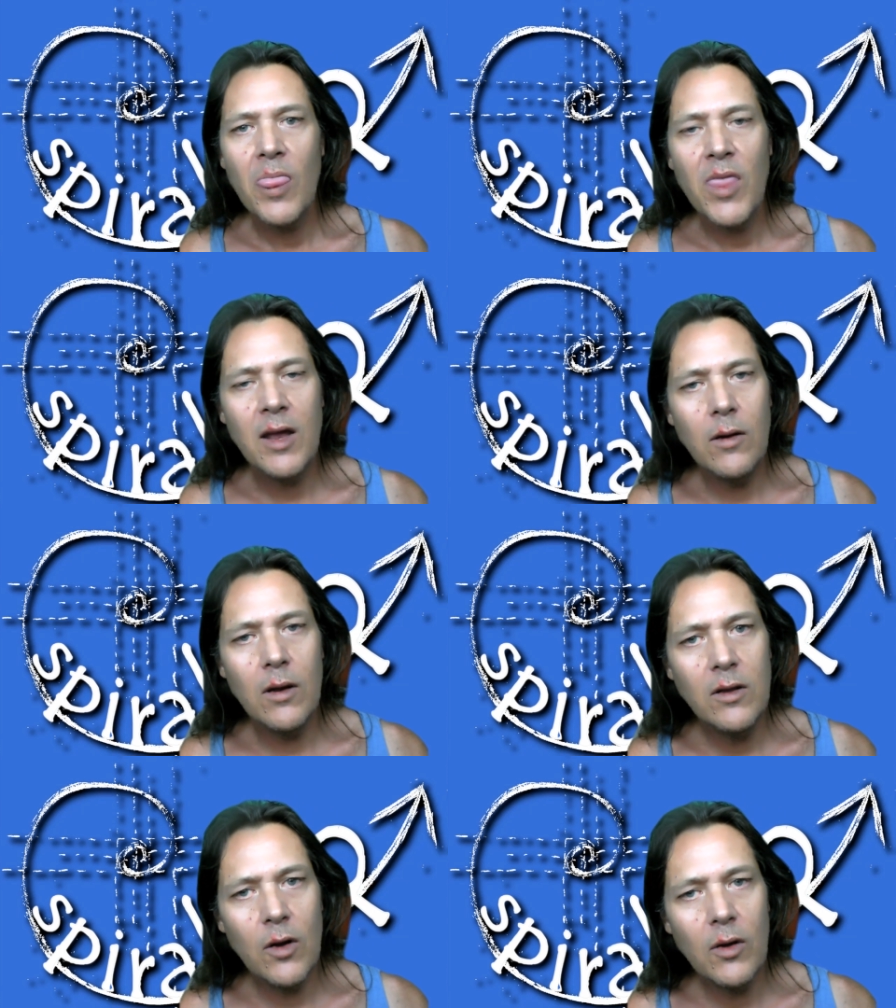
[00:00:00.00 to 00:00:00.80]

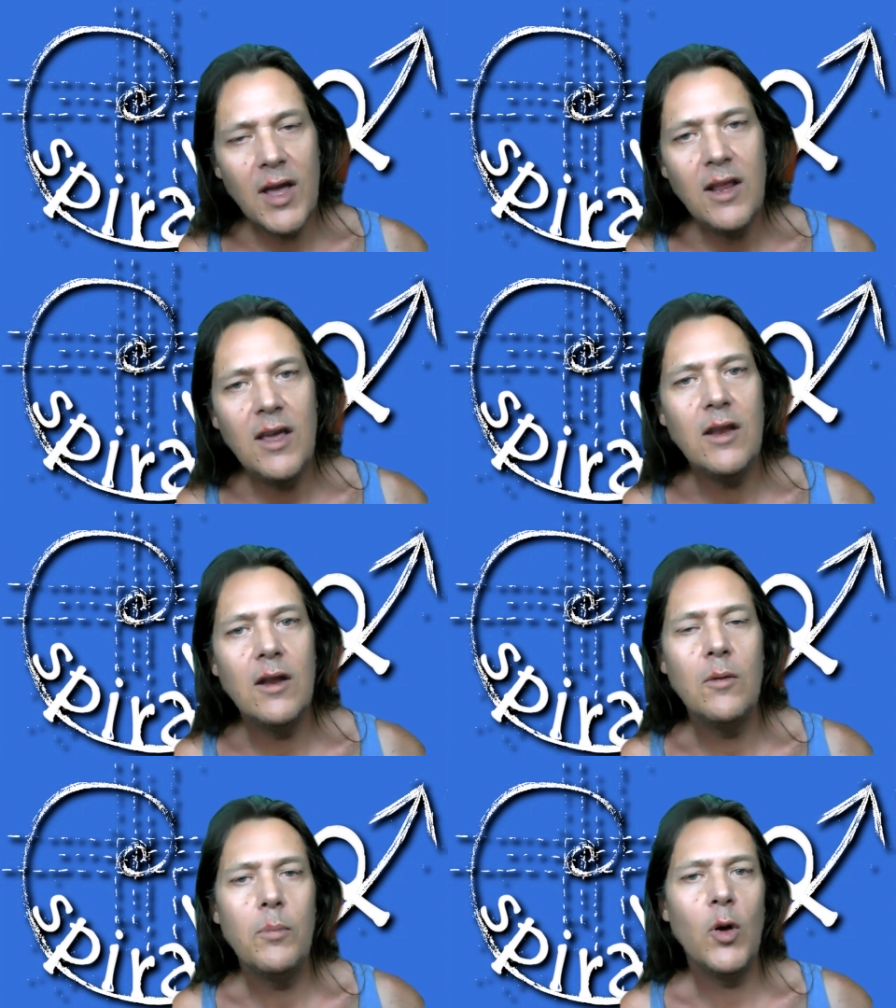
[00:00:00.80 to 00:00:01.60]
then you know, getting in
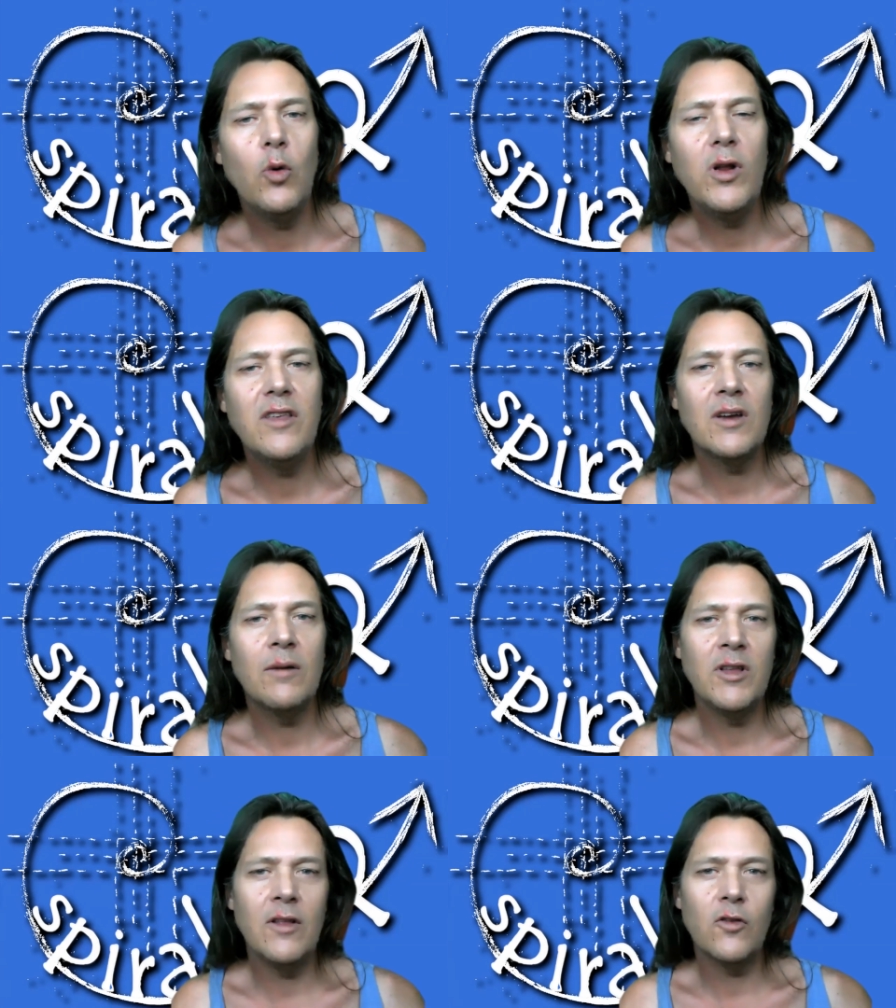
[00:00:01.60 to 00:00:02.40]
and building
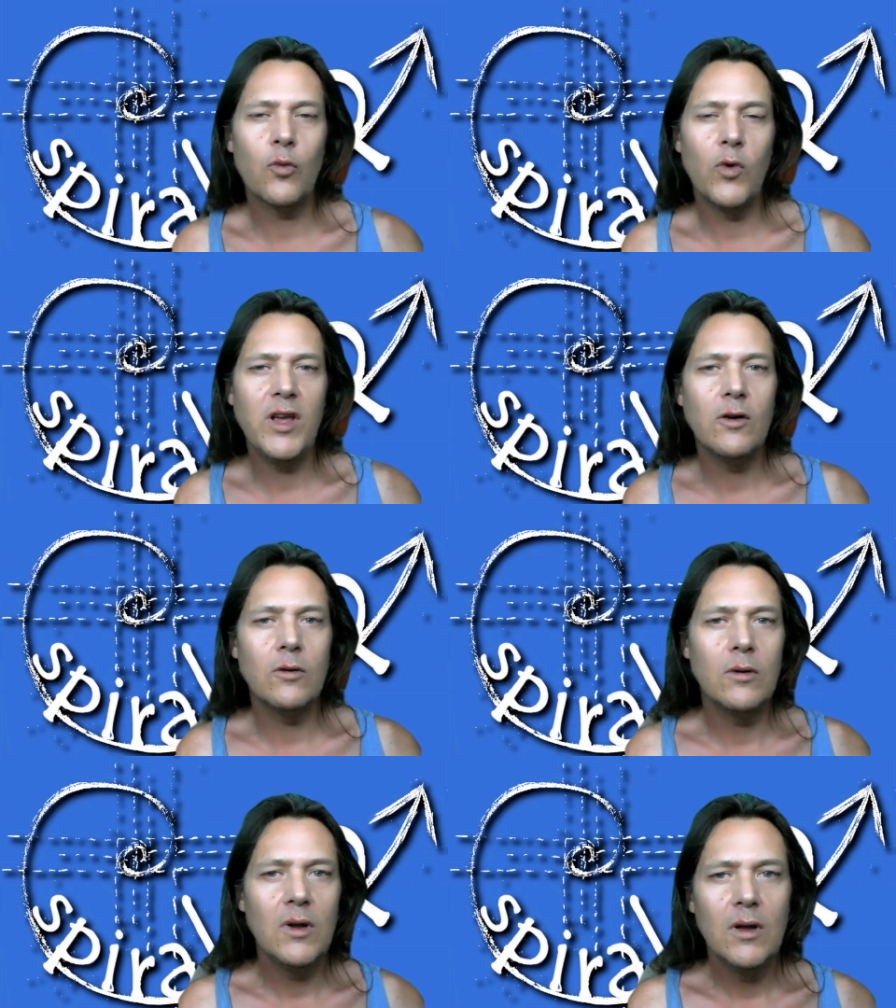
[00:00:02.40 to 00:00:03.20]
something that's real,